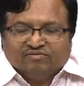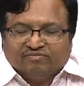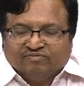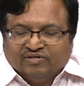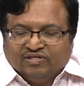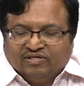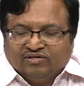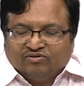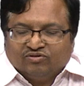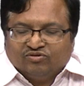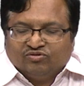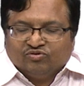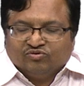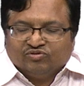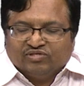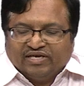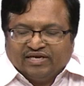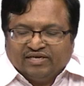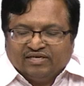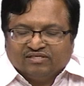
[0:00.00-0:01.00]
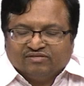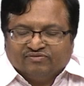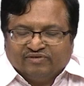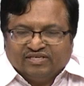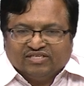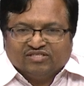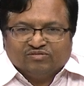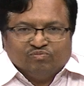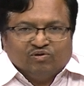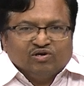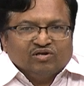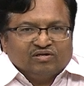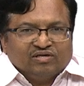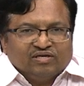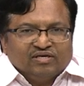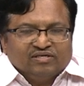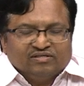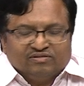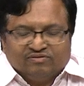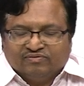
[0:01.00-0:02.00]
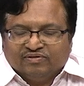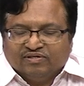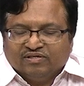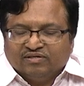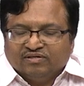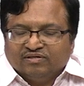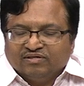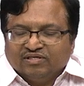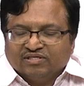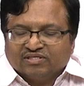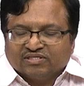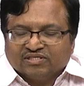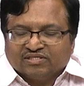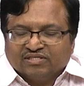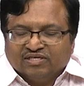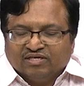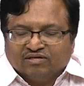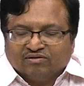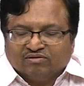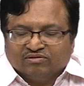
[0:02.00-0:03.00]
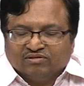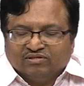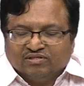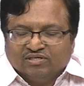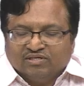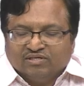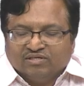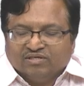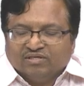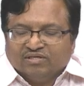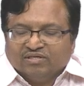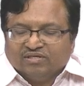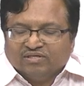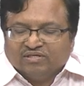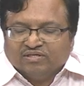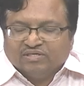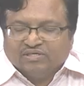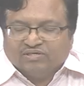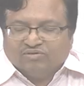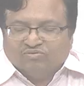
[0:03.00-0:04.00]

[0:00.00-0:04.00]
we need to choose the angles very small, as we will discuss later on in the